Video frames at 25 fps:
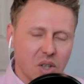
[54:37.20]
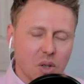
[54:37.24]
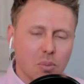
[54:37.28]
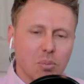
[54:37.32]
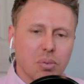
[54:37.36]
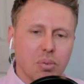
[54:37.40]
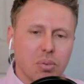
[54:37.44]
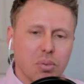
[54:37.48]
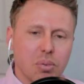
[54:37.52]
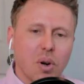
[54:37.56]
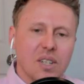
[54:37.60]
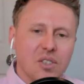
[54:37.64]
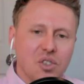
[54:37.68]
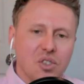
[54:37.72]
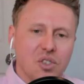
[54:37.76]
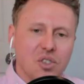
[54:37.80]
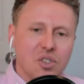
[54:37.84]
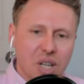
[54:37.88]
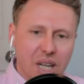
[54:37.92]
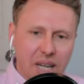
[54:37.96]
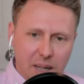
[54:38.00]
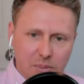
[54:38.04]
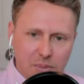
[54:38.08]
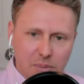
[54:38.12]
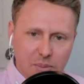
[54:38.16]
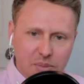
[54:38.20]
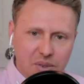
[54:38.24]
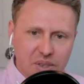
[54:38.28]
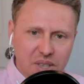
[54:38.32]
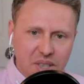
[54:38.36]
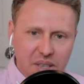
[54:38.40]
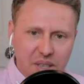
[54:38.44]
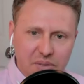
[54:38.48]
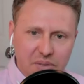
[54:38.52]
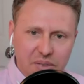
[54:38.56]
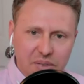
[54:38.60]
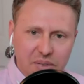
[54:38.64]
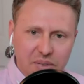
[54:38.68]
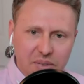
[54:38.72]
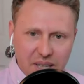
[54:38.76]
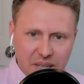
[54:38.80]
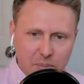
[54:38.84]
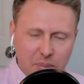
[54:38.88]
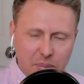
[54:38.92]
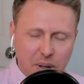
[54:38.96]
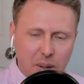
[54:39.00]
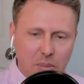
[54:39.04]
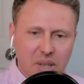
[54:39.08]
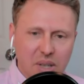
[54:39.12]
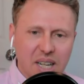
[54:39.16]
LeBron James intervening
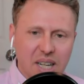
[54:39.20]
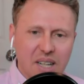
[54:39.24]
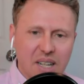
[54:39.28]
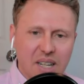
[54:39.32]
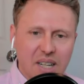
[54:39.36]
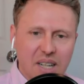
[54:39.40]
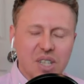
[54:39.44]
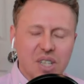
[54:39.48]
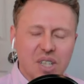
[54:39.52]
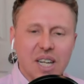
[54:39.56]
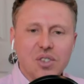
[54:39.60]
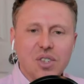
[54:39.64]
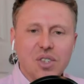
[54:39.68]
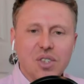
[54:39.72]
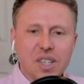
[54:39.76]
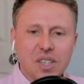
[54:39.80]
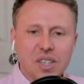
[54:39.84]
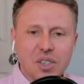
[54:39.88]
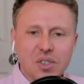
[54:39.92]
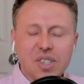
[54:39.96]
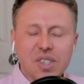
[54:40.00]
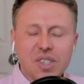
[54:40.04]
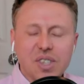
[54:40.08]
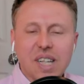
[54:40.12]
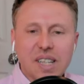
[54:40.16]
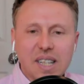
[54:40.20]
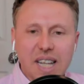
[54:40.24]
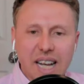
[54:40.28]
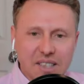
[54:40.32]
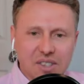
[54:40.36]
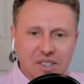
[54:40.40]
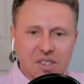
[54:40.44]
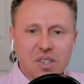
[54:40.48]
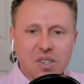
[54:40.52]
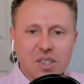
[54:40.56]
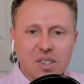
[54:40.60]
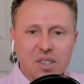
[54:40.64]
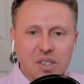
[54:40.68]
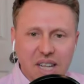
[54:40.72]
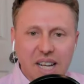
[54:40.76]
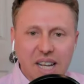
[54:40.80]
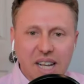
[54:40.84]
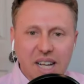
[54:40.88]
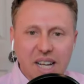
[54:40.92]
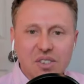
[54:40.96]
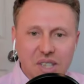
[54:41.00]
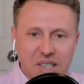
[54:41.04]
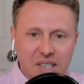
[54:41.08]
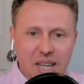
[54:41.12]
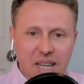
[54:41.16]
in public education. And you're saying that's
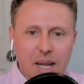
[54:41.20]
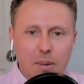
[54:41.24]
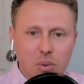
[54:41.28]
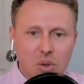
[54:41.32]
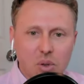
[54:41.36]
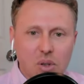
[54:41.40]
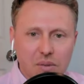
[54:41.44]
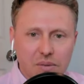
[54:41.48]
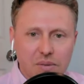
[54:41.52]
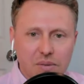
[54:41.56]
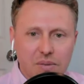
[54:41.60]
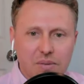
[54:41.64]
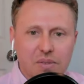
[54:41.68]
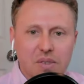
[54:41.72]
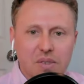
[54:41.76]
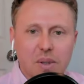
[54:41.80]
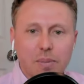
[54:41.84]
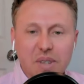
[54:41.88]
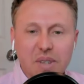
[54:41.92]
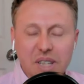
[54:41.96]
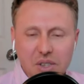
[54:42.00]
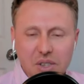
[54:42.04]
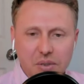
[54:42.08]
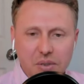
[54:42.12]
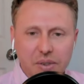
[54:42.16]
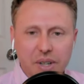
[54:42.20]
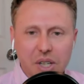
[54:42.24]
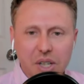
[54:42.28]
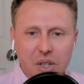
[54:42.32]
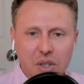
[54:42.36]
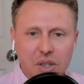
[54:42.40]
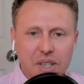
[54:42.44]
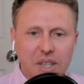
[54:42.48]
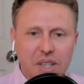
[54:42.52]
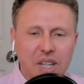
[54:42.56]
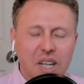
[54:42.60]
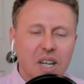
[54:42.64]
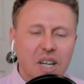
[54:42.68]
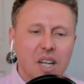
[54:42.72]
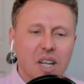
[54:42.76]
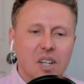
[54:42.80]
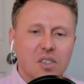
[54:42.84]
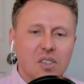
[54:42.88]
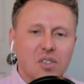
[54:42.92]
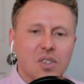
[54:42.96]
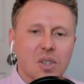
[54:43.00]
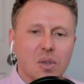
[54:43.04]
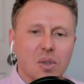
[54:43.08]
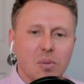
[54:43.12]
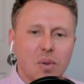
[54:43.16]
that's an example of something that's very good.
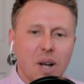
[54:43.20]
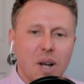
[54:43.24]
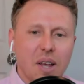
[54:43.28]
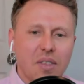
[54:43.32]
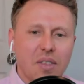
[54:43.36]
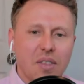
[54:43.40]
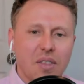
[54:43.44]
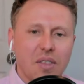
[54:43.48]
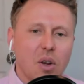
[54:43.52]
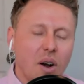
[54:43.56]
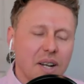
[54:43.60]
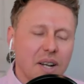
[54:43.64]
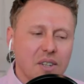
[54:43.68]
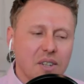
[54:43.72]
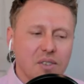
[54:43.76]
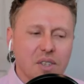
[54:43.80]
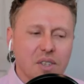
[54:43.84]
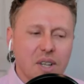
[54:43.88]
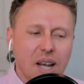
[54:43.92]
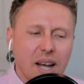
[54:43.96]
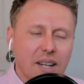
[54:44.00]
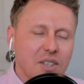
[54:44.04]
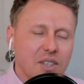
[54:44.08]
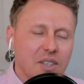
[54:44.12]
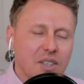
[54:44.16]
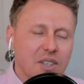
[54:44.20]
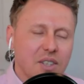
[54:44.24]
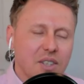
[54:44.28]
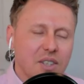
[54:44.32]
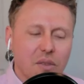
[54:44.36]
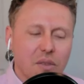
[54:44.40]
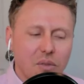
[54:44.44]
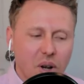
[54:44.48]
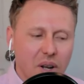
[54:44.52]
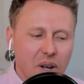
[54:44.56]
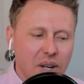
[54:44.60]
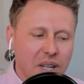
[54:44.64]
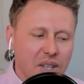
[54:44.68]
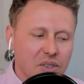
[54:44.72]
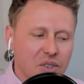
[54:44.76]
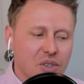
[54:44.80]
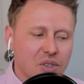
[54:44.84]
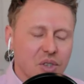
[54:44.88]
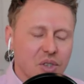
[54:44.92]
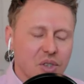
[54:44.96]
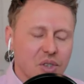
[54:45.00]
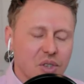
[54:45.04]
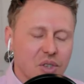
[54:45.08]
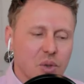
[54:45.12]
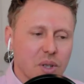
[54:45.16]
So I think audiences, I just wonder if
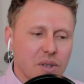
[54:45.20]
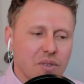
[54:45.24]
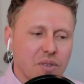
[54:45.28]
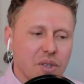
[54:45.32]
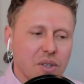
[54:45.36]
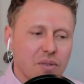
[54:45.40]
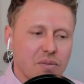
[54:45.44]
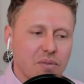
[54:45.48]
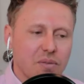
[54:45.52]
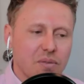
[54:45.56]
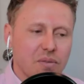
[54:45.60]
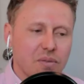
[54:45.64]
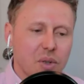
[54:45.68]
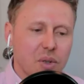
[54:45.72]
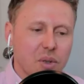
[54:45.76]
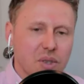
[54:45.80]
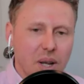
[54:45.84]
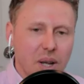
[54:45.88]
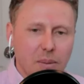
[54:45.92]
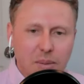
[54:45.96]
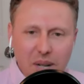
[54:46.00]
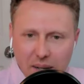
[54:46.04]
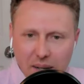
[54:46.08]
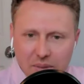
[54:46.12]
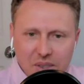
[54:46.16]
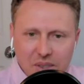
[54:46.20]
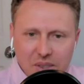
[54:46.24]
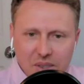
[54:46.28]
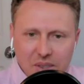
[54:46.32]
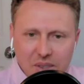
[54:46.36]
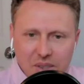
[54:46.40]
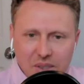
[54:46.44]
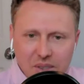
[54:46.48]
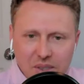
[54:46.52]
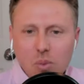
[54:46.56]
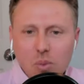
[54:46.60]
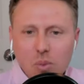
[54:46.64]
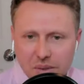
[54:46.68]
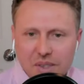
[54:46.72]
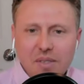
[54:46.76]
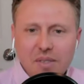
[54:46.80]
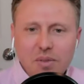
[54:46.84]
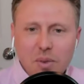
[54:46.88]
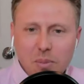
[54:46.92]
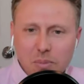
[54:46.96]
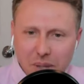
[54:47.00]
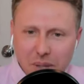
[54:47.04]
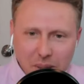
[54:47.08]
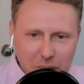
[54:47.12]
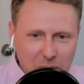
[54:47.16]
audiences are sort of confused. Yeah. I mean, obviously we're
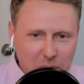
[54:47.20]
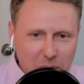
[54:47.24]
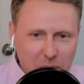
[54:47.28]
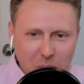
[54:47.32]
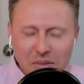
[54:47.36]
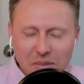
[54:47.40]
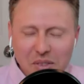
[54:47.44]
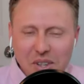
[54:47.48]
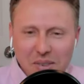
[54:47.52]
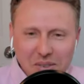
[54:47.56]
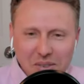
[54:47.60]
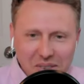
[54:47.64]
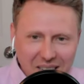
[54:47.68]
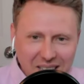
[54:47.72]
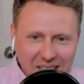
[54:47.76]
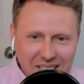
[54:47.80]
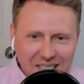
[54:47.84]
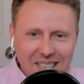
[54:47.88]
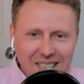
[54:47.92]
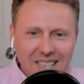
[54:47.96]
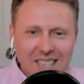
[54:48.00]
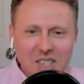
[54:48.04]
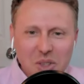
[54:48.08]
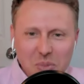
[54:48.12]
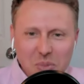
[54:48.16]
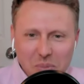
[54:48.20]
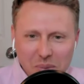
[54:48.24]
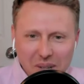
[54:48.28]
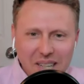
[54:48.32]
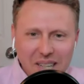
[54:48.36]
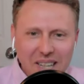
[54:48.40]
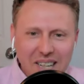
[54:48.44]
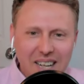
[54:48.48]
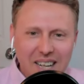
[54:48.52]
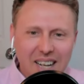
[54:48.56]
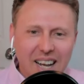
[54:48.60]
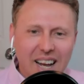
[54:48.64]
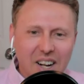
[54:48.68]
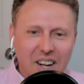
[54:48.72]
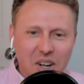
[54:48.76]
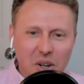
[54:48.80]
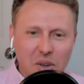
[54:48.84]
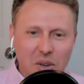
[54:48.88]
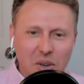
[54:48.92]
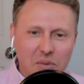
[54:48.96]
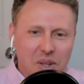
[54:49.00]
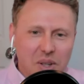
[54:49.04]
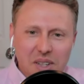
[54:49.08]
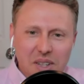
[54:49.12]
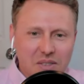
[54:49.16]
different people, we have different ideas, but I don't know
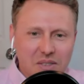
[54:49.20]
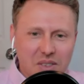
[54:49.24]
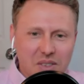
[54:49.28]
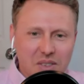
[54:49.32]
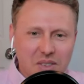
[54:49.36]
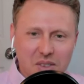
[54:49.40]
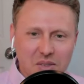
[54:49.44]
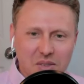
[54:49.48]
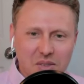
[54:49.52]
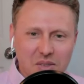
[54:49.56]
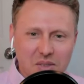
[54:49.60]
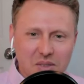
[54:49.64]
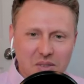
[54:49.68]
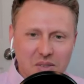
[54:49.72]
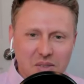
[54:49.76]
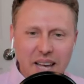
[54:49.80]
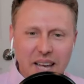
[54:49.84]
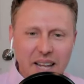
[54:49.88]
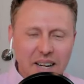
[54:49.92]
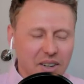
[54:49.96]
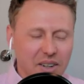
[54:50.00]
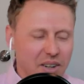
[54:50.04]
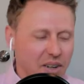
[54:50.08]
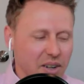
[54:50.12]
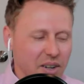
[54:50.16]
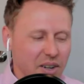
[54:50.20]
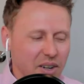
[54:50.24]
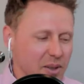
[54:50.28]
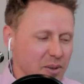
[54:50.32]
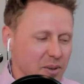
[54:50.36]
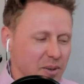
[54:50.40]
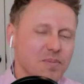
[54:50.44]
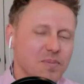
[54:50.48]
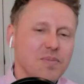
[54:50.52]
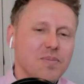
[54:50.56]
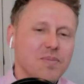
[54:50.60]
if you could go into that at all.